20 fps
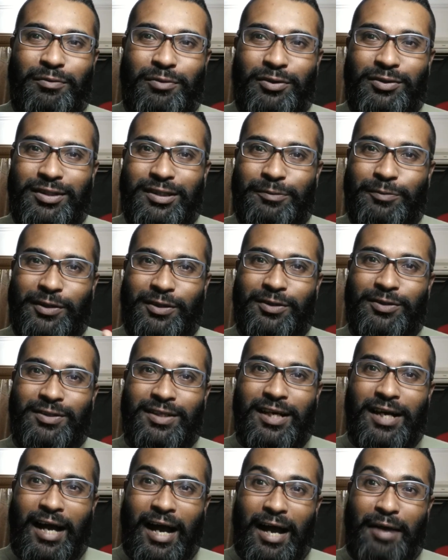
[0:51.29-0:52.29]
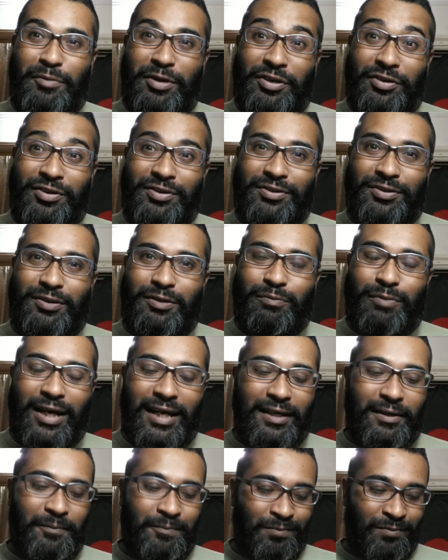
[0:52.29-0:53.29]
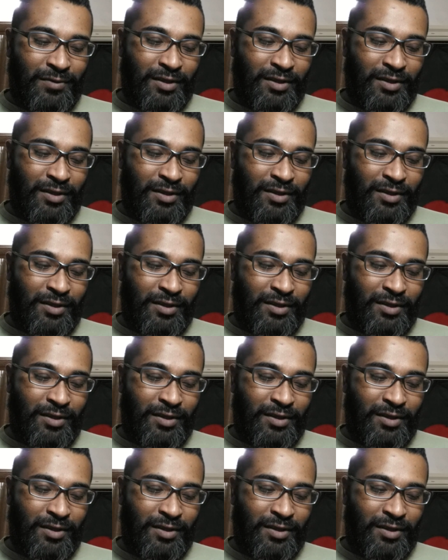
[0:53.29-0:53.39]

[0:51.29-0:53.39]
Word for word: about this because I'm interested to buy it